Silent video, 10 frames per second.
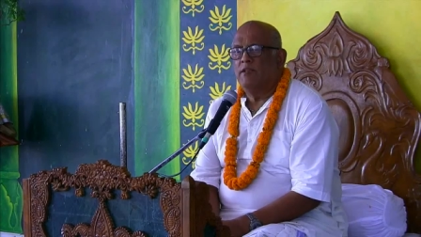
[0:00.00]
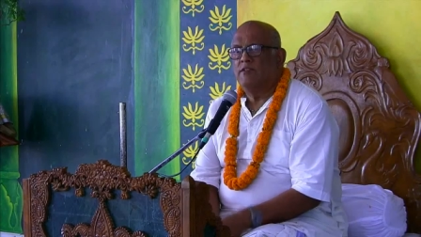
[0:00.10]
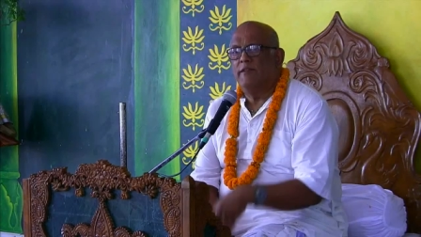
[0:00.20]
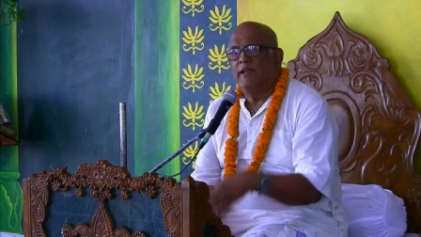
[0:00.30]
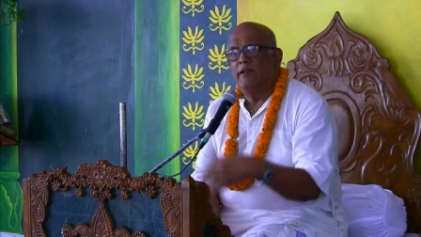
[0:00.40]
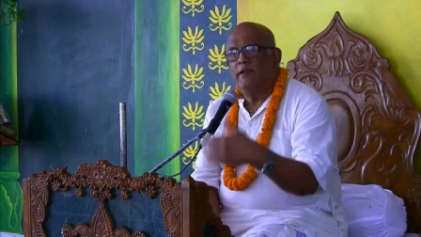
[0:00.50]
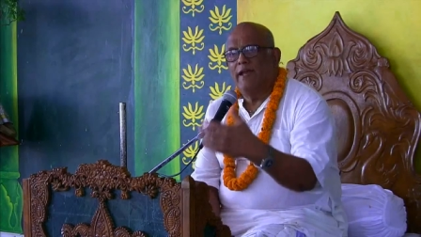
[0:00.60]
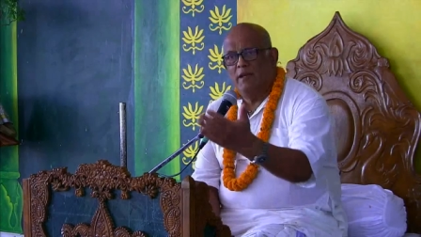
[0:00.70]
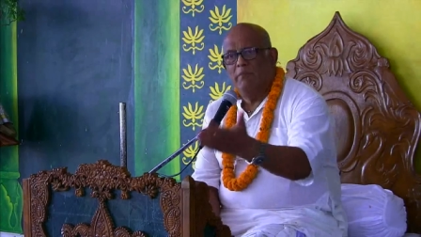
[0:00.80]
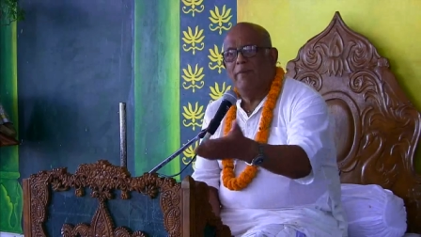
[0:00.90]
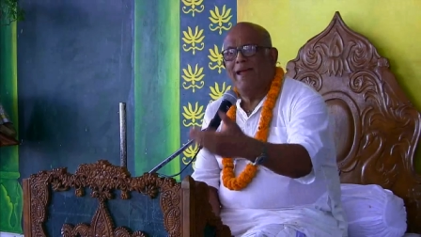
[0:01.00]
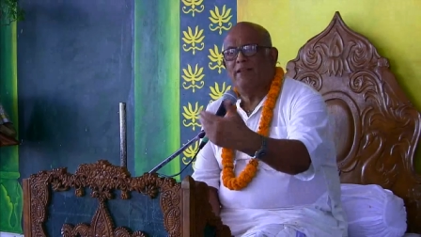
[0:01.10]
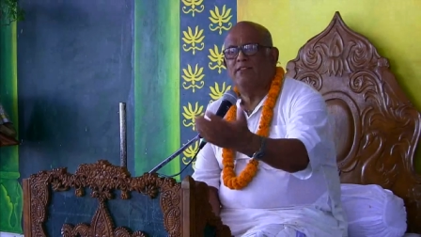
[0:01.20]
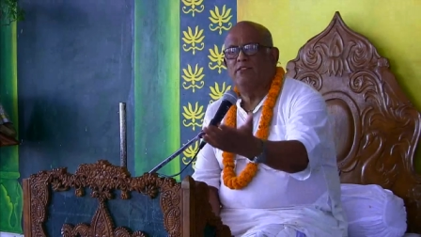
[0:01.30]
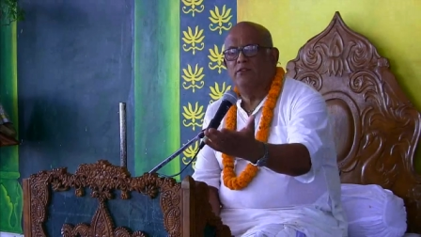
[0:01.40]
So then, getting
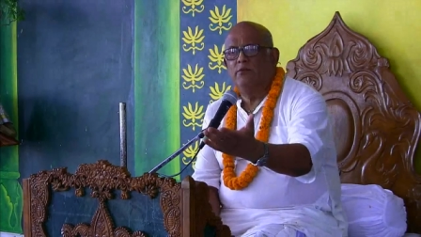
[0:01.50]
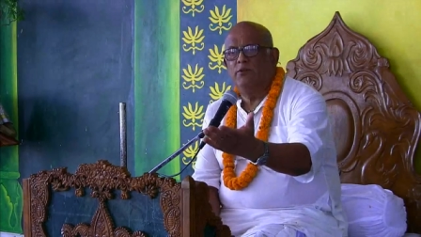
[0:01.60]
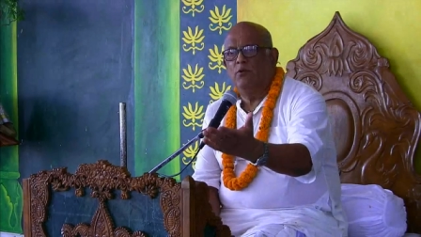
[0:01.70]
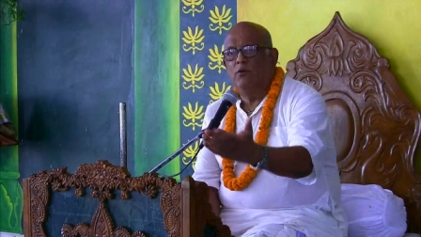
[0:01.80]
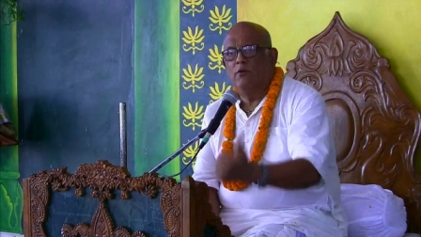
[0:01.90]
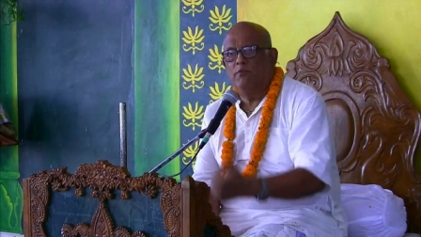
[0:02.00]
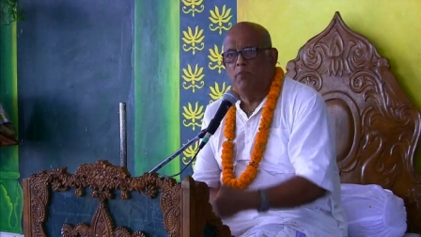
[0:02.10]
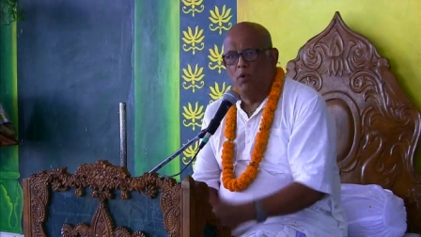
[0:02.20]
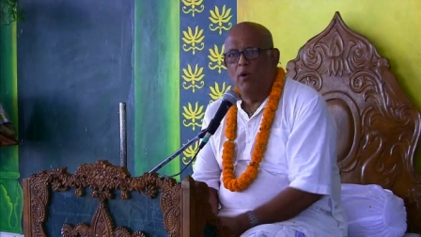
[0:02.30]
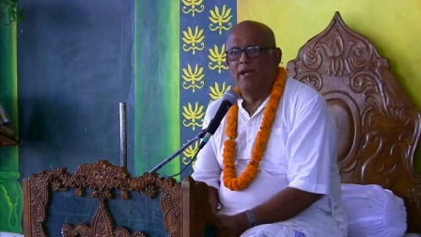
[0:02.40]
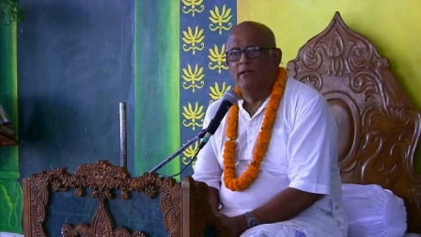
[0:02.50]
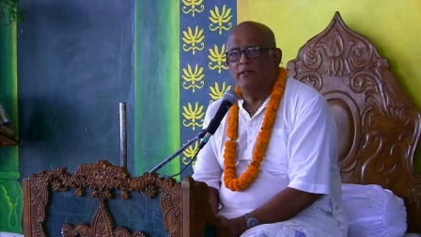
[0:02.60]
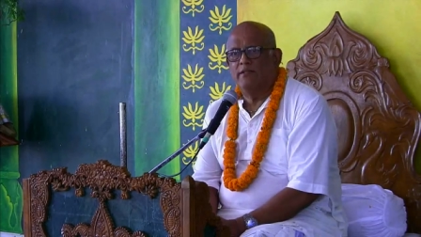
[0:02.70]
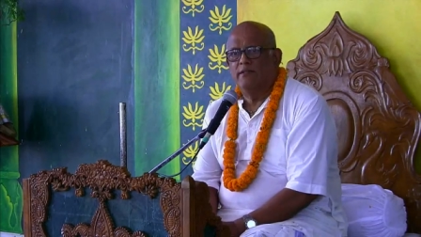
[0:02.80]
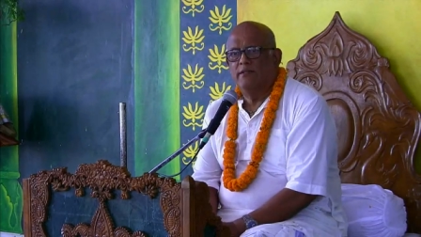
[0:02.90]
back to your
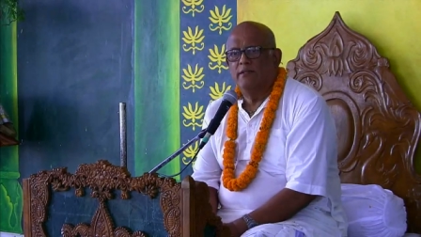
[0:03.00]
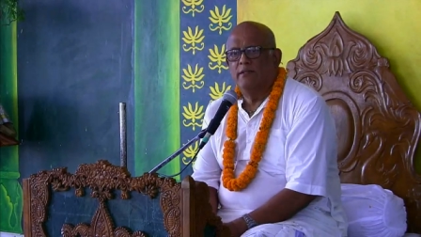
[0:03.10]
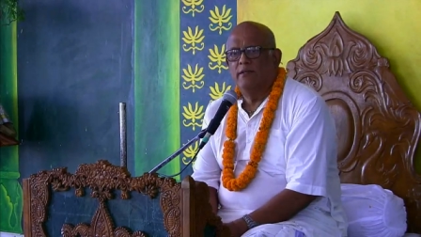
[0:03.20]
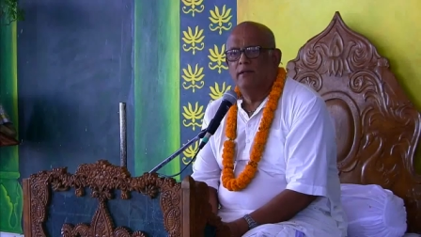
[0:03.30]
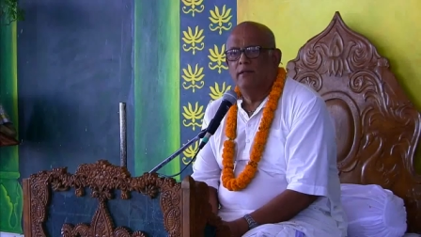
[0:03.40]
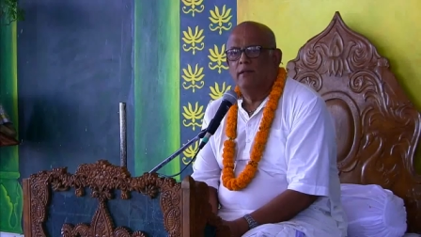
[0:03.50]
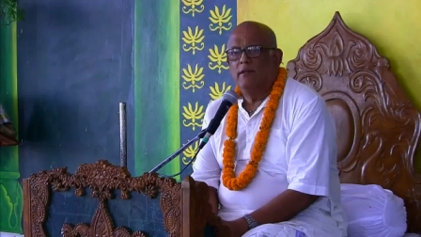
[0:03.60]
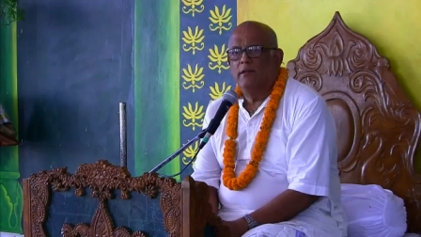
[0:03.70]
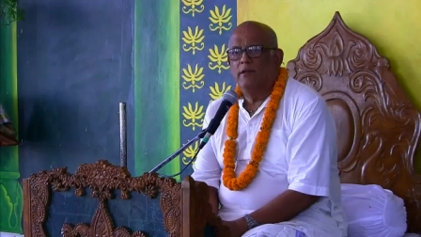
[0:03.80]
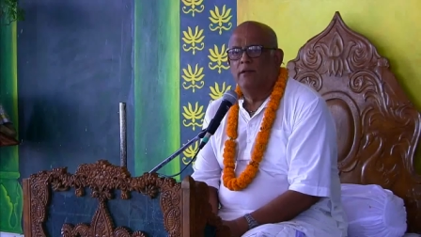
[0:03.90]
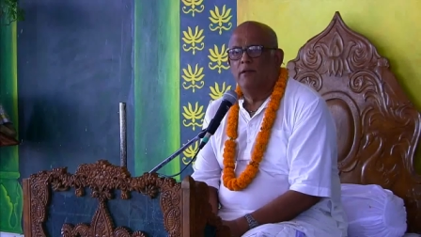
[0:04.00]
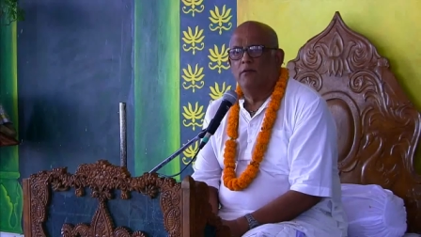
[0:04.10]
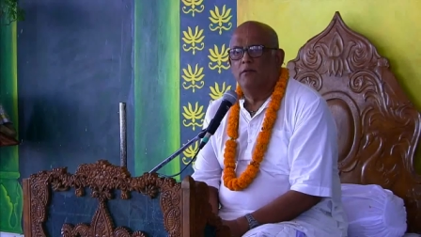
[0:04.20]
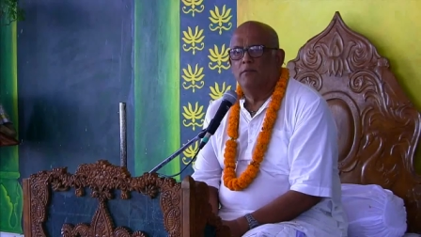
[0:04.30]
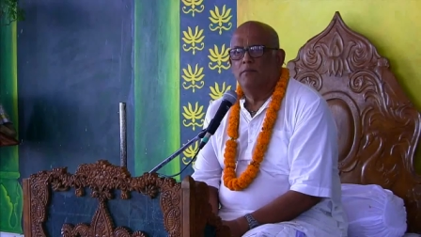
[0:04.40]
point, you
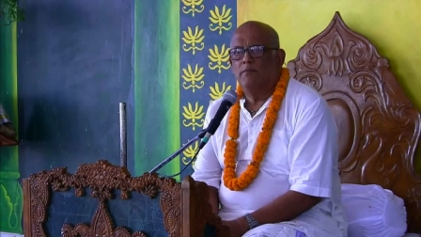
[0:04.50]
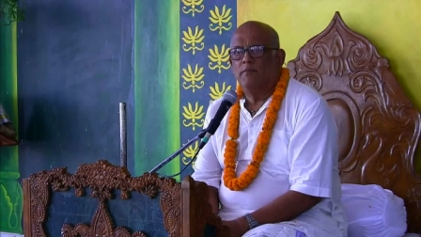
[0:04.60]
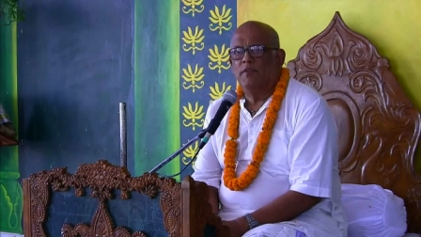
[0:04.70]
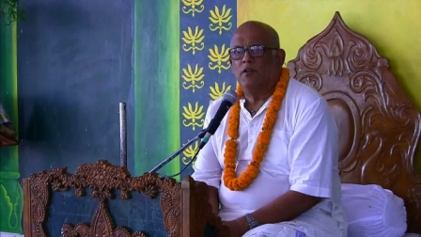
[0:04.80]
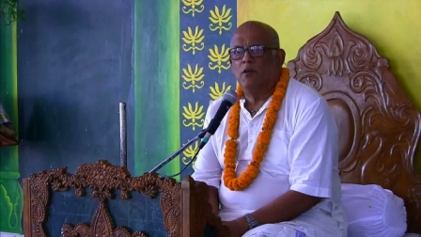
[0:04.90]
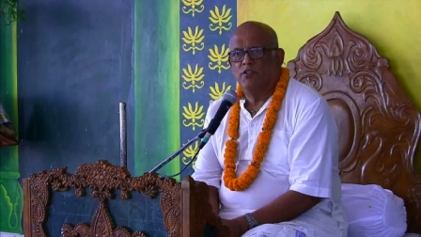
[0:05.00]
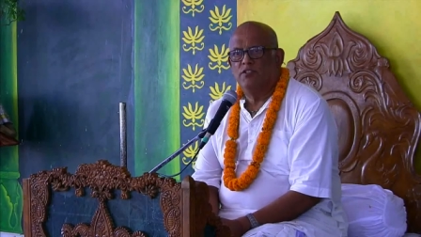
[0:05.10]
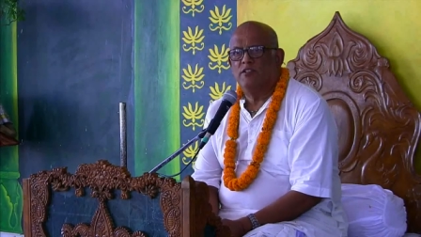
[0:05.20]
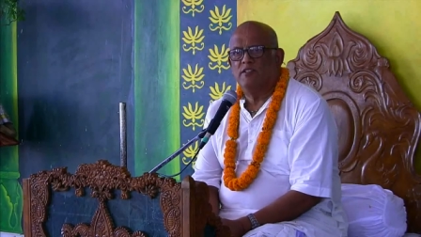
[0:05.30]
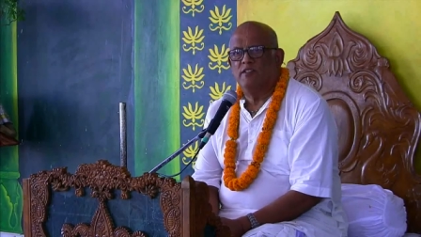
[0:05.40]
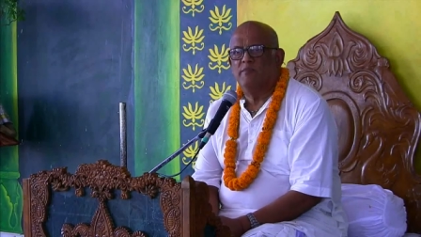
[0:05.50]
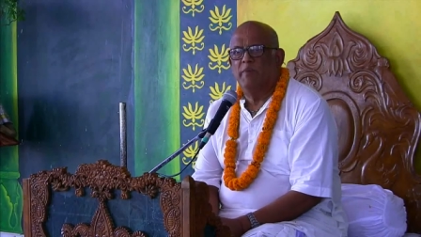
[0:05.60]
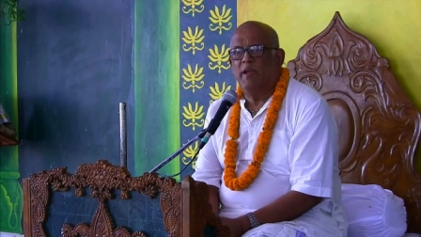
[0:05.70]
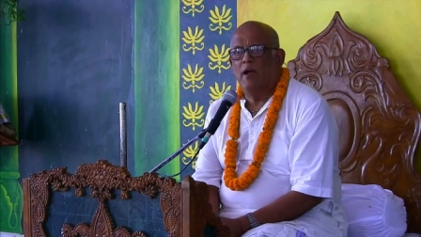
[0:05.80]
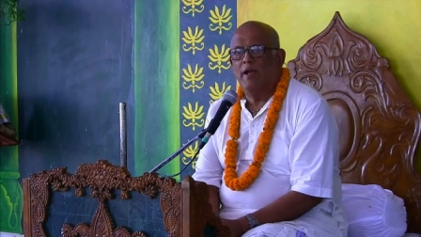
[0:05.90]
know, the
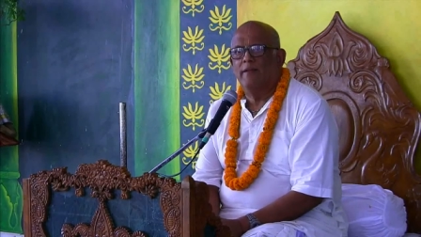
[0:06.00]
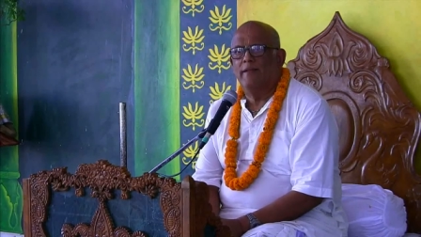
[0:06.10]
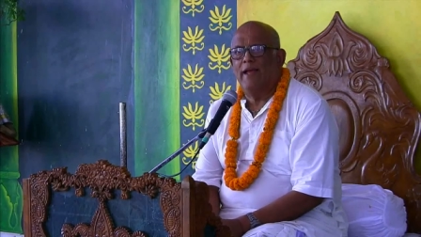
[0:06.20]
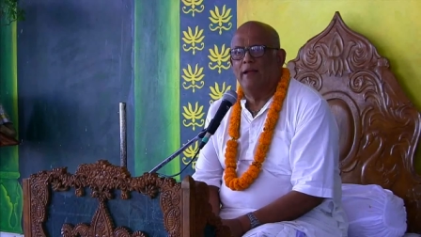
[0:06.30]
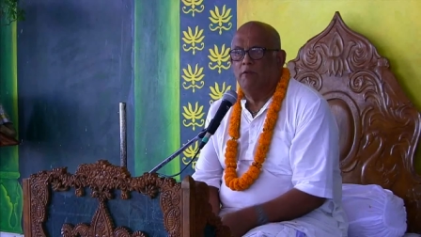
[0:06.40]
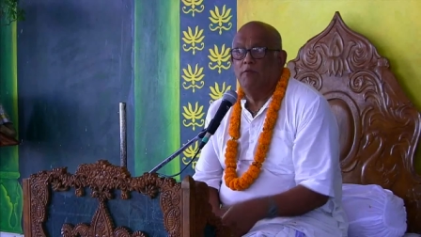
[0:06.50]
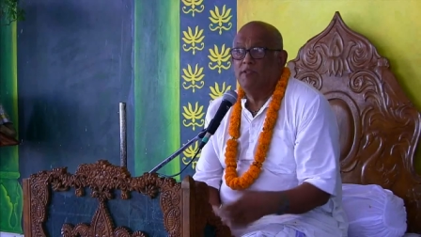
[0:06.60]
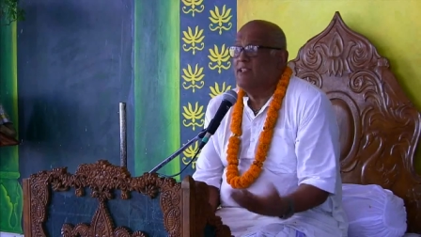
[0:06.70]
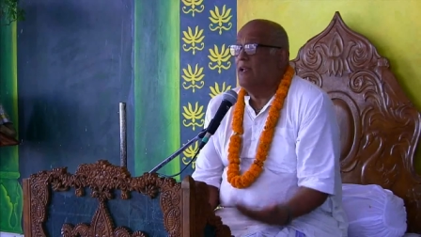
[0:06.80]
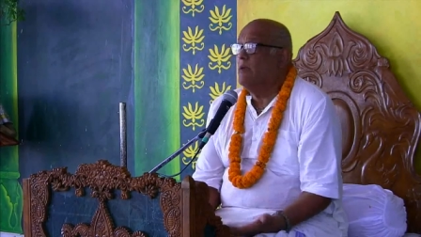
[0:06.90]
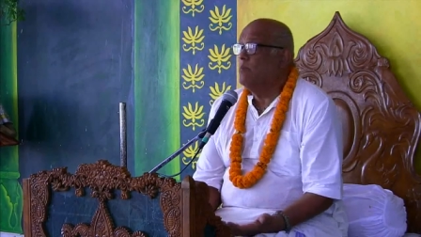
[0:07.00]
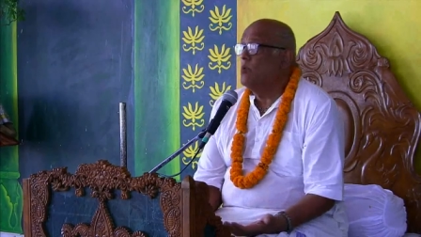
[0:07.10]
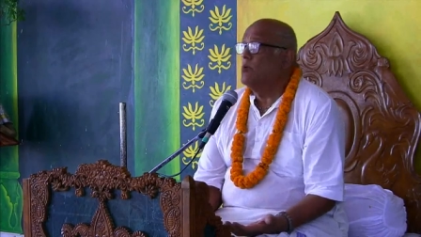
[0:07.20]
consciousness behind that, we were selling